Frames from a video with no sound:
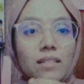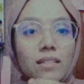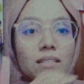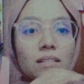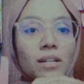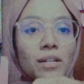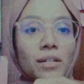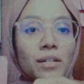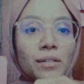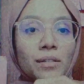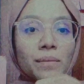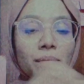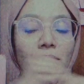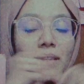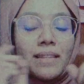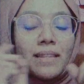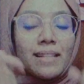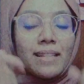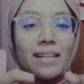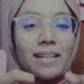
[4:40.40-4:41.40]
So
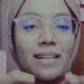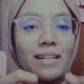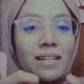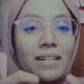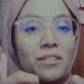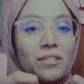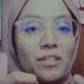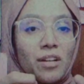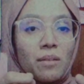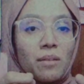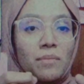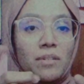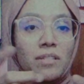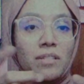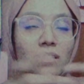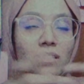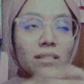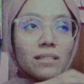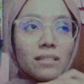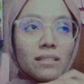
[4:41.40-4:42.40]
let's get into
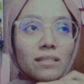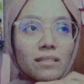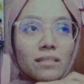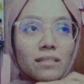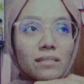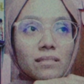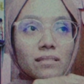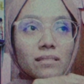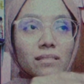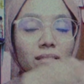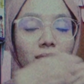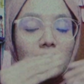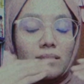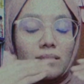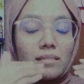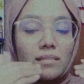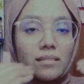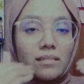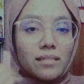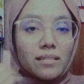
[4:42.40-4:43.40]
commercial
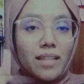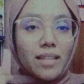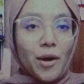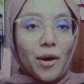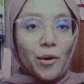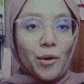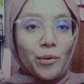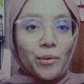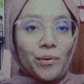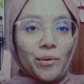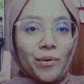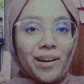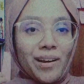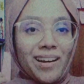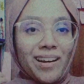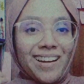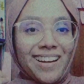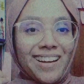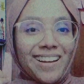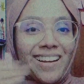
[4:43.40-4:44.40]
now.
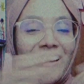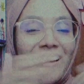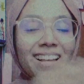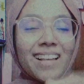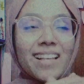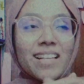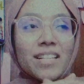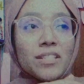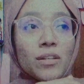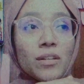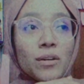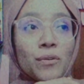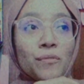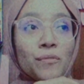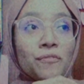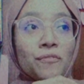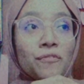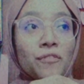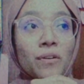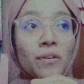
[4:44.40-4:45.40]

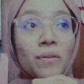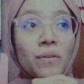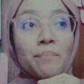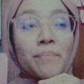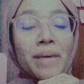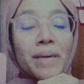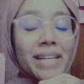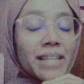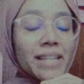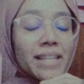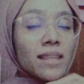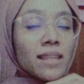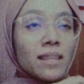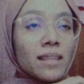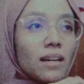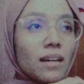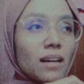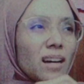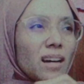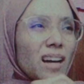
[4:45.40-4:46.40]
So for back
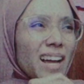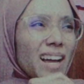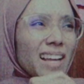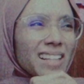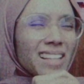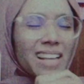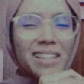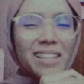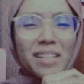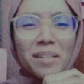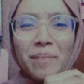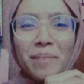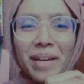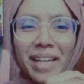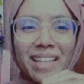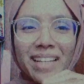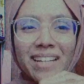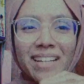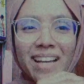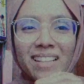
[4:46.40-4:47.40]
in I think
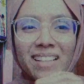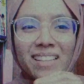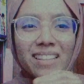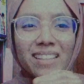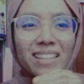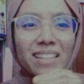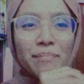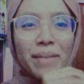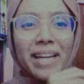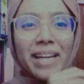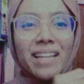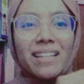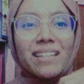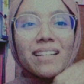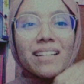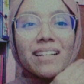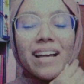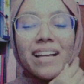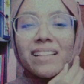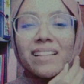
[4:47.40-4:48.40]
back in the
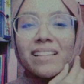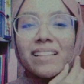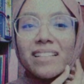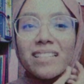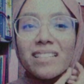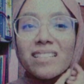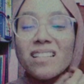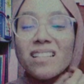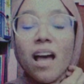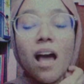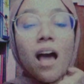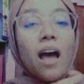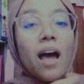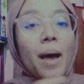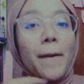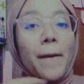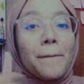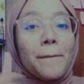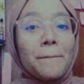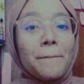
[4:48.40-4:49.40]
90s,
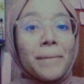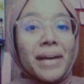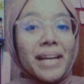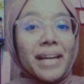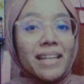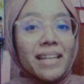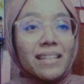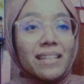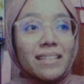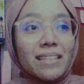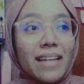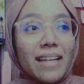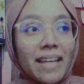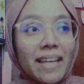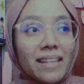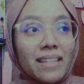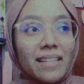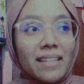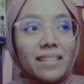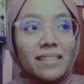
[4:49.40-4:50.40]
back in the
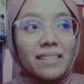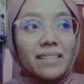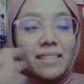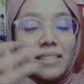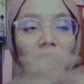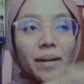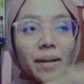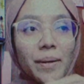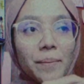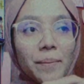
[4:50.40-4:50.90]
80s,